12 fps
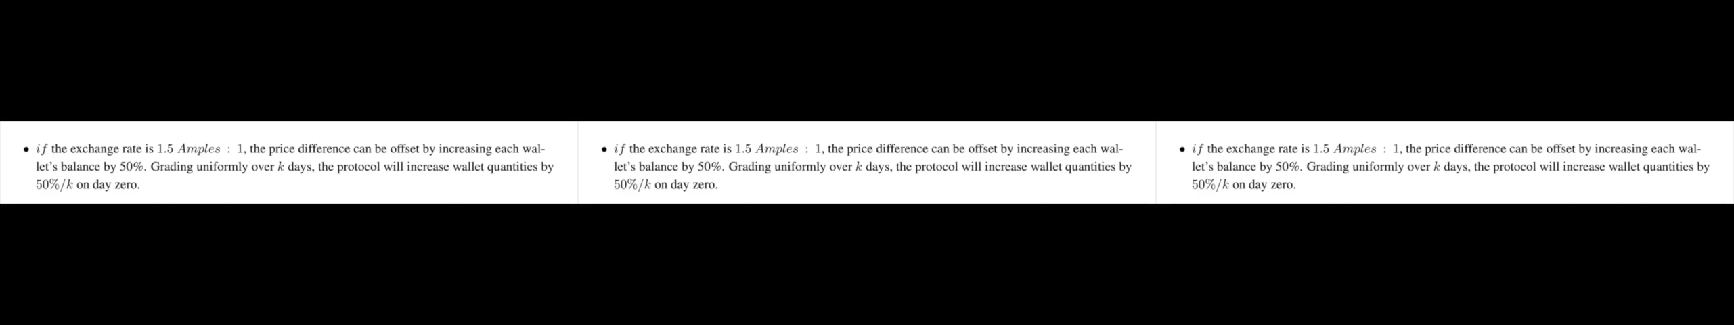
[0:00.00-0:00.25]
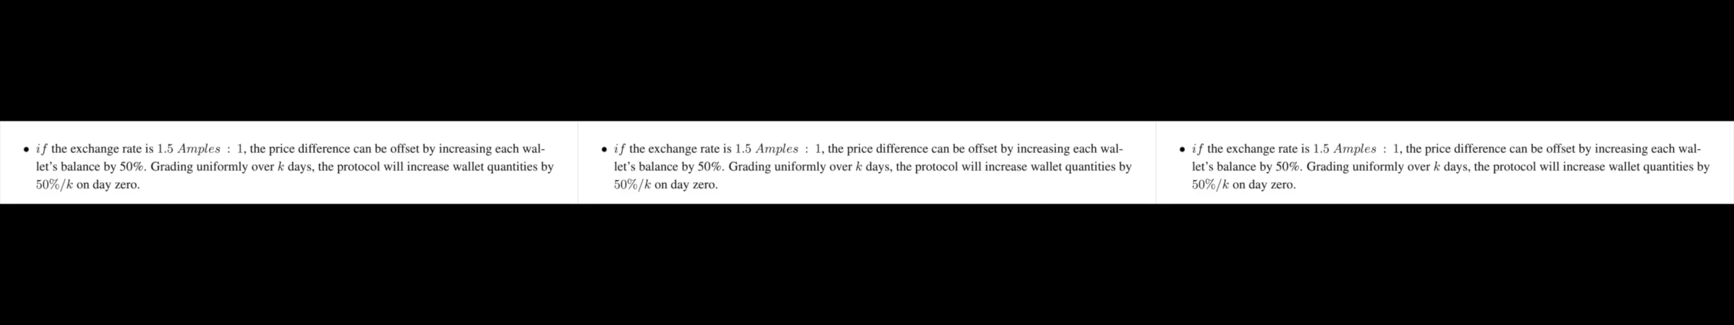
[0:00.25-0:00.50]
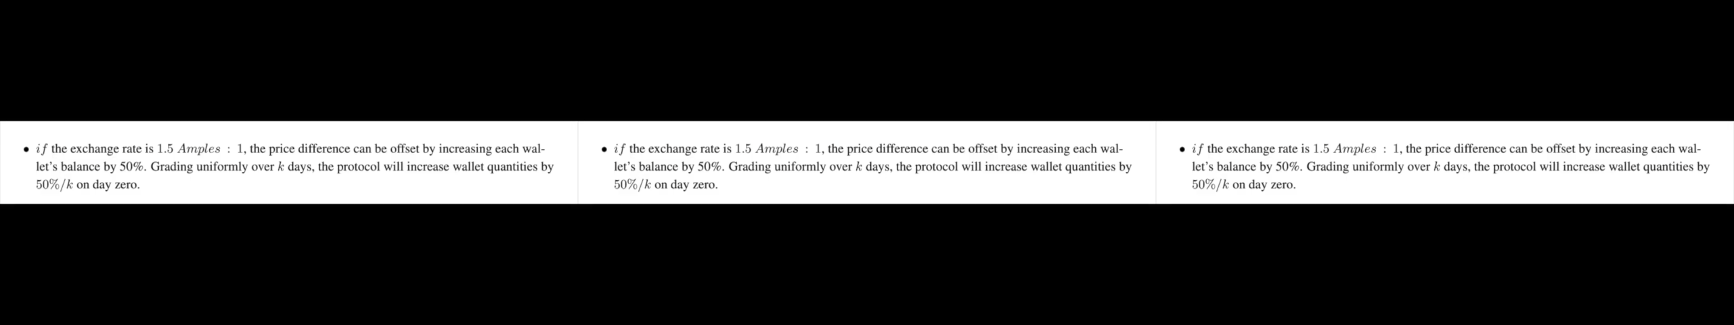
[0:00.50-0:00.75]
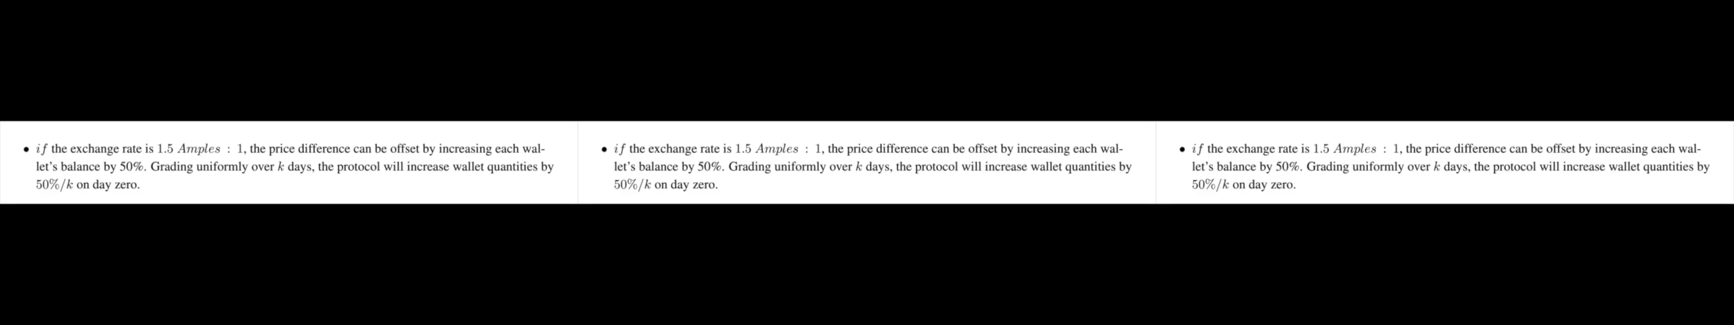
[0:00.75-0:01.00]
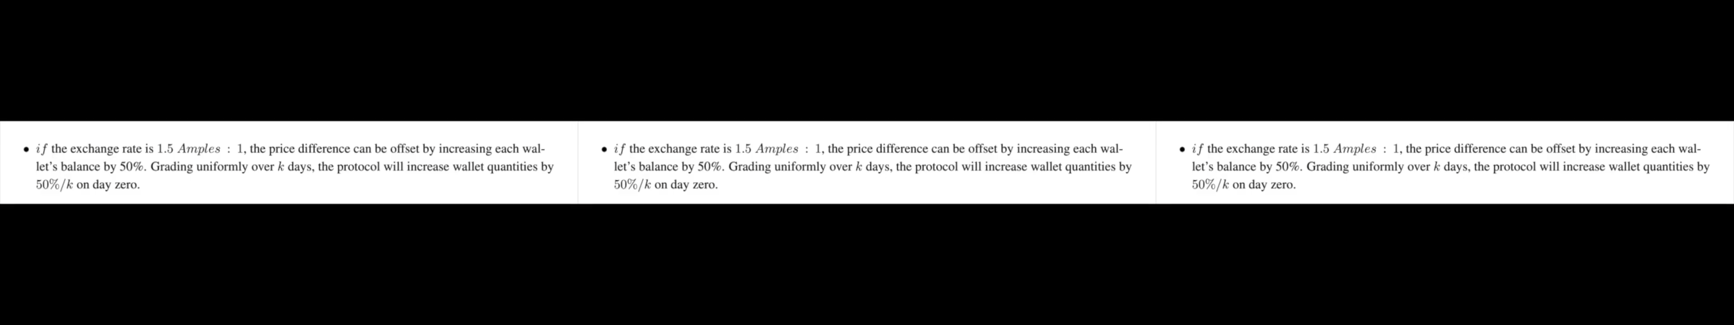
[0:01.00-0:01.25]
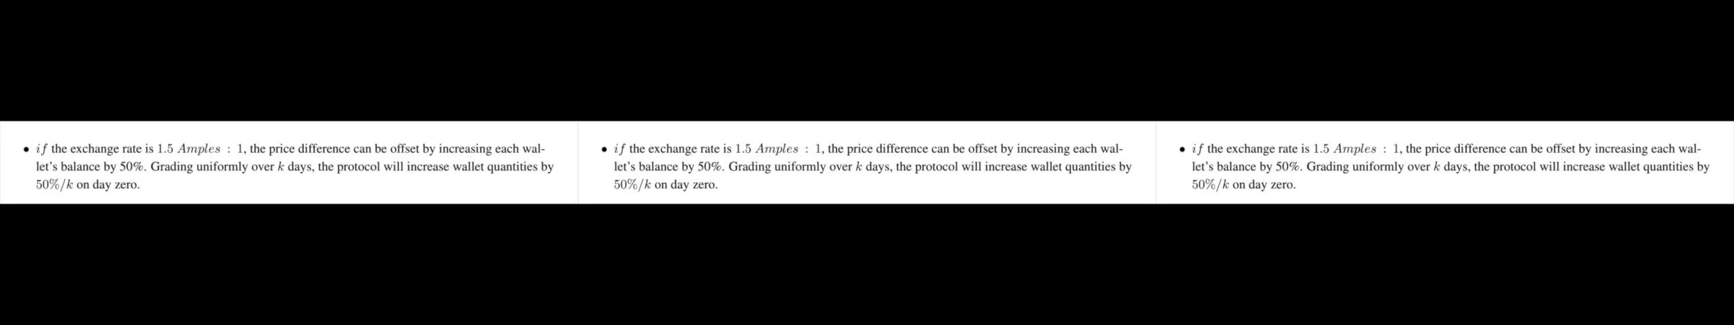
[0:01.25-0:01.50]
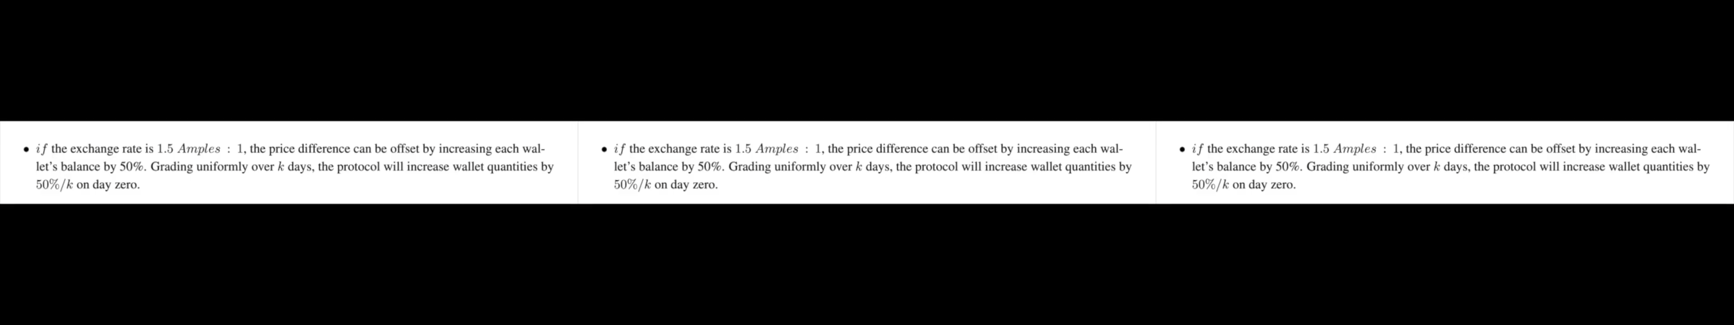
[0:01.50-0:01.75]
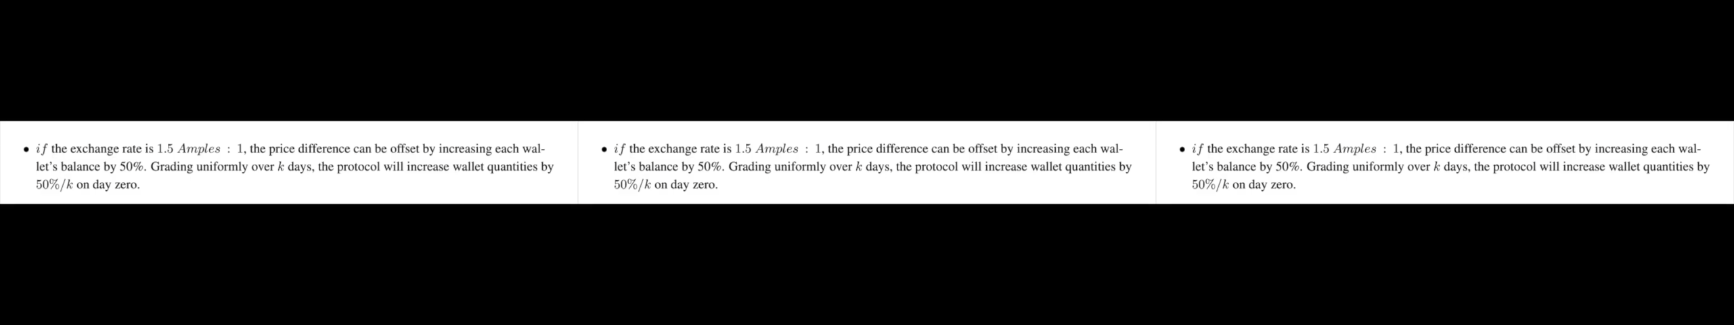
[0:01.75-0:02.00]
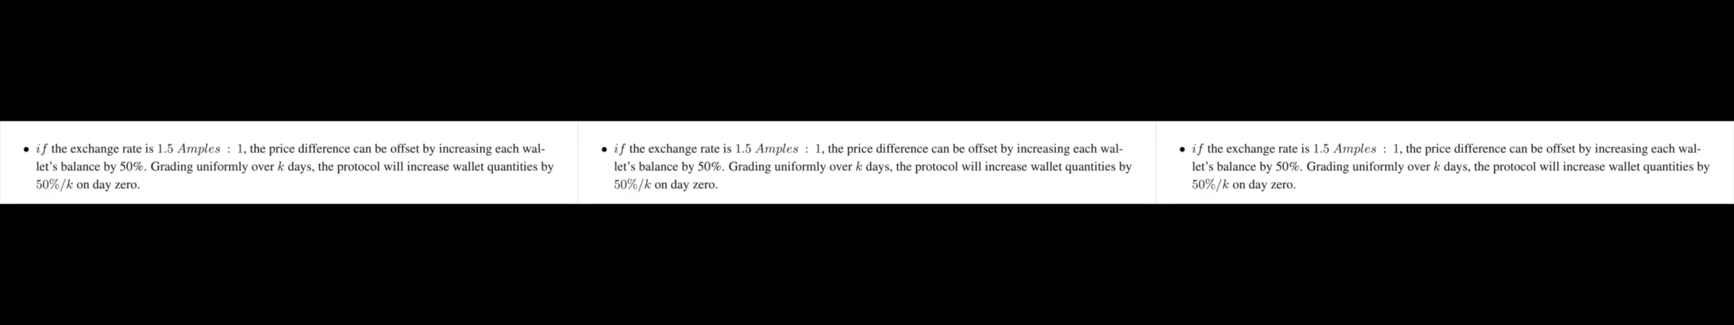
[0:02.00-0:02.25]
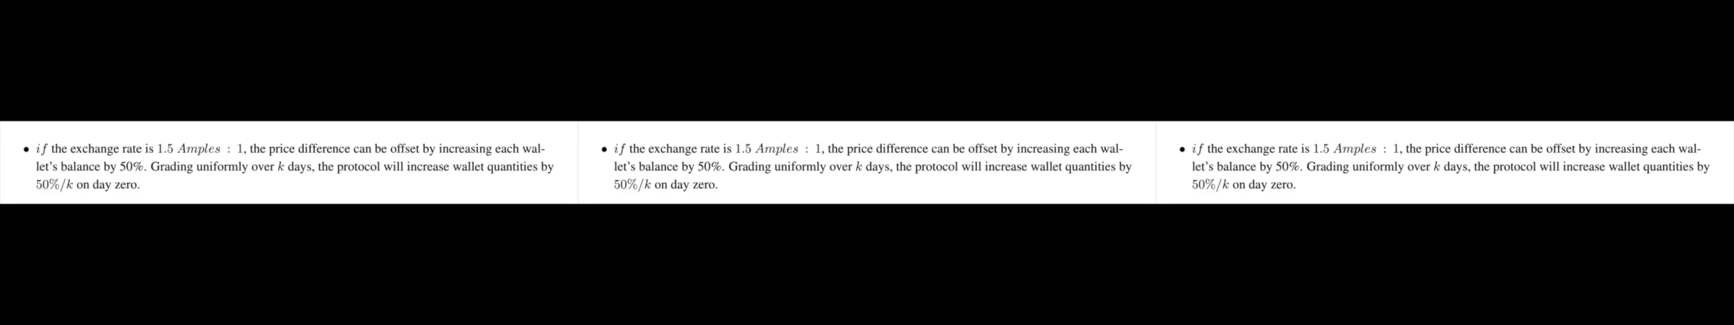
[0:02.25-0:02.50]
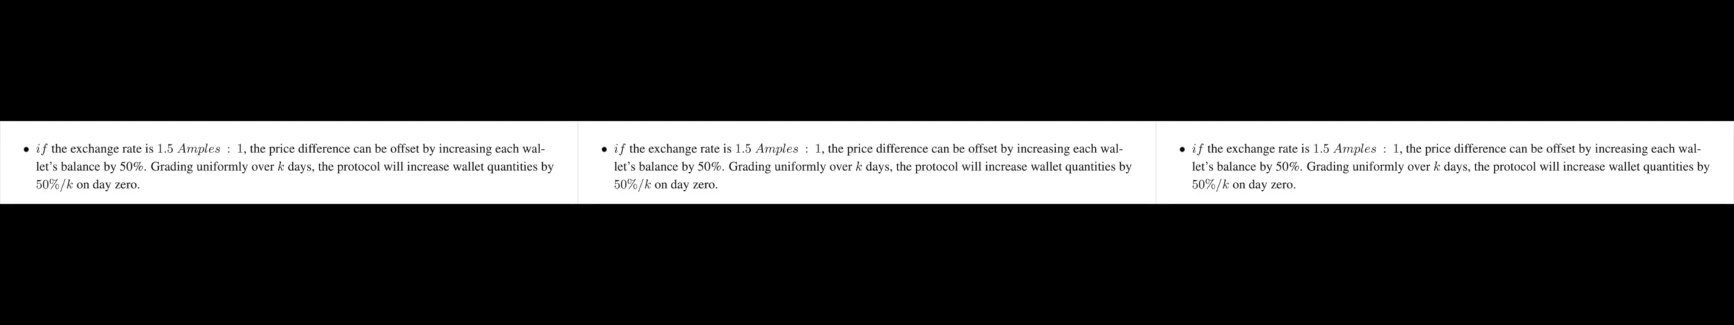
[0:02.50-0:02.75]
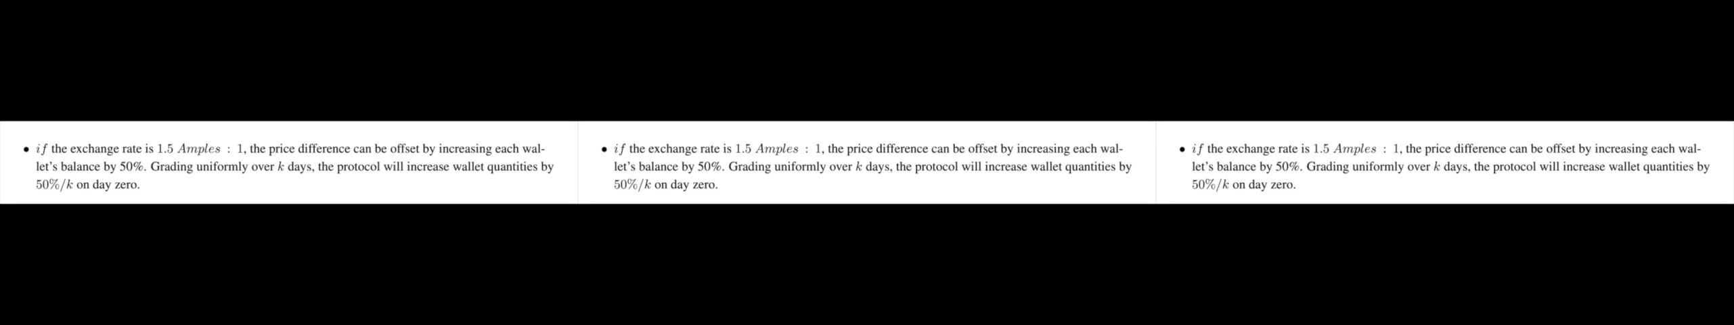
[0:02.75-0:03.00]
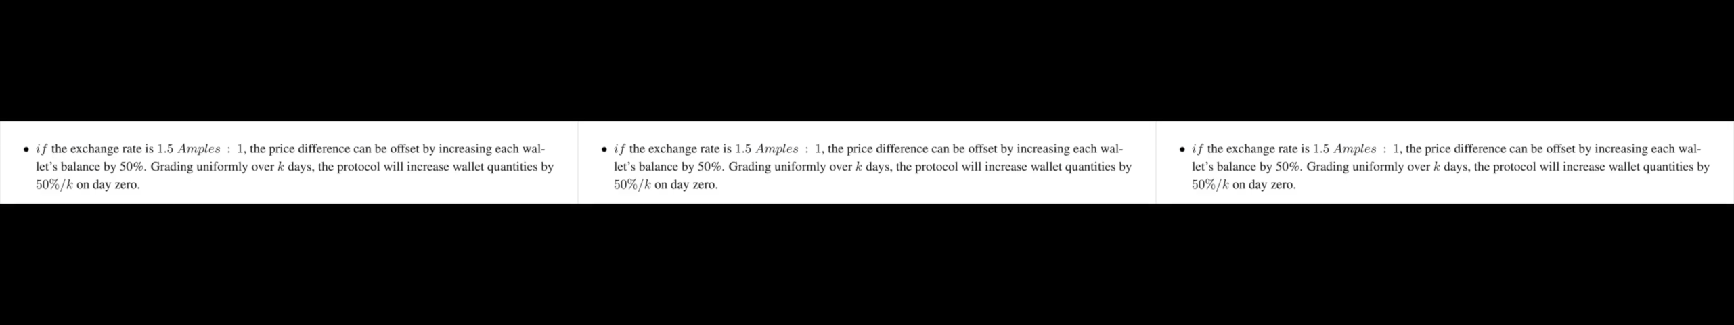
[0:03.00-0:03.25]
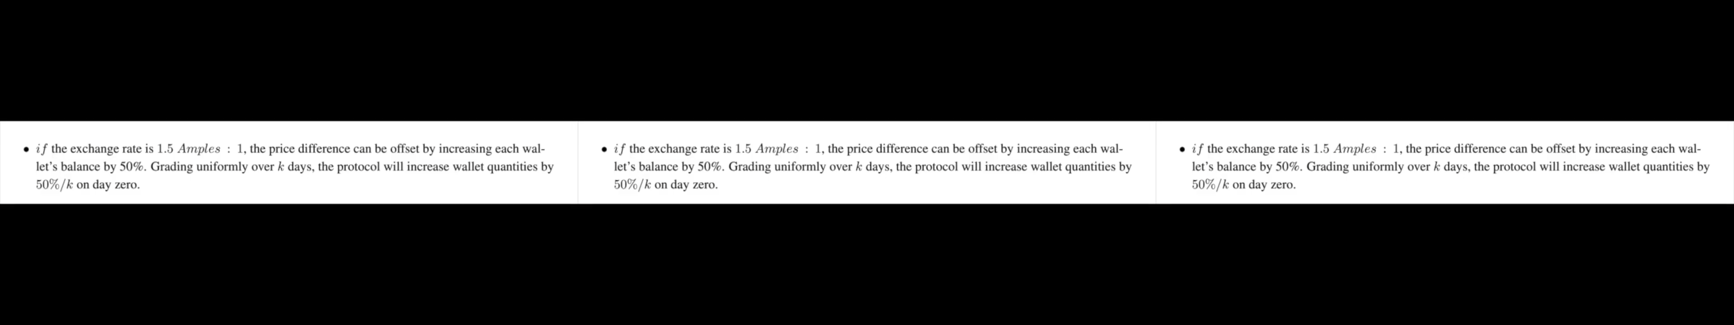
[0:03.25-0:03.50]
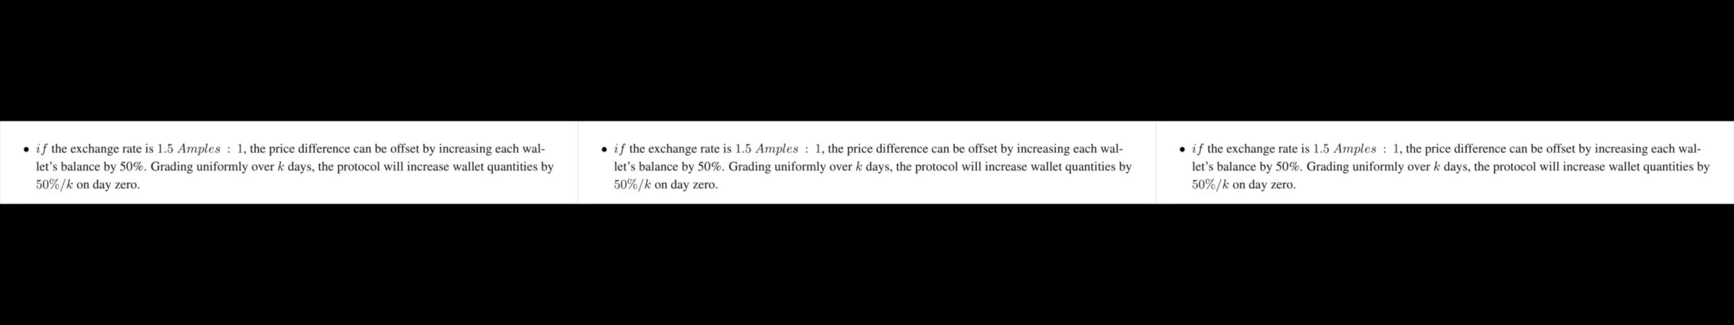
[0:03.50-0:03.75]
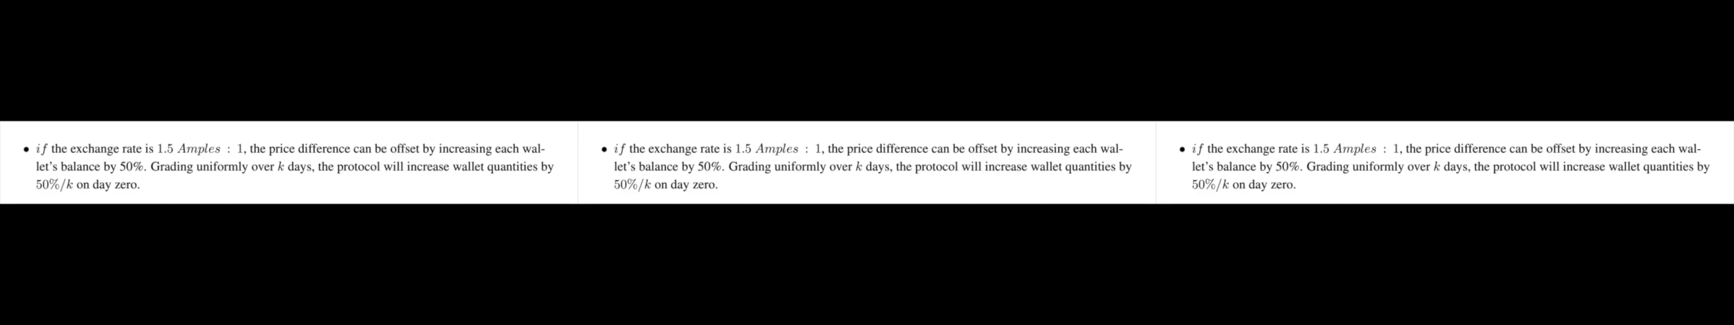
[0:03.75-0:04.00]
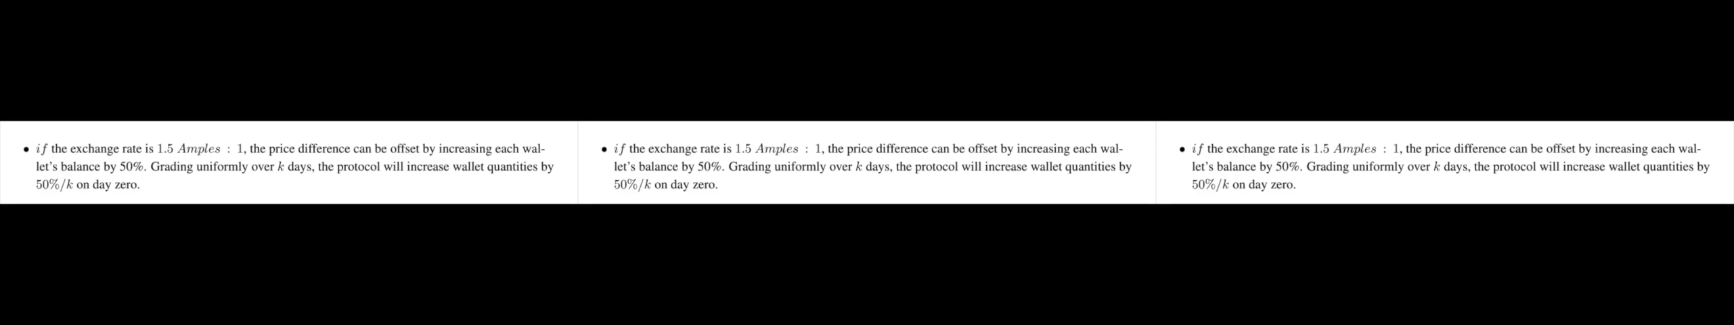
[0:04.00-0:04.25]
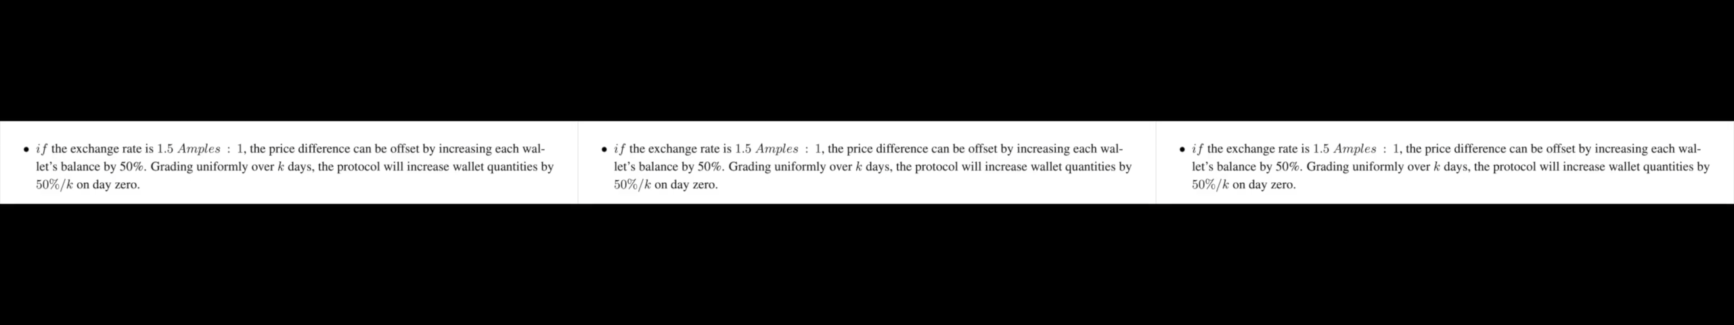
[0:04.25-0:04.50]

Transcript: [unreadable: no face in view]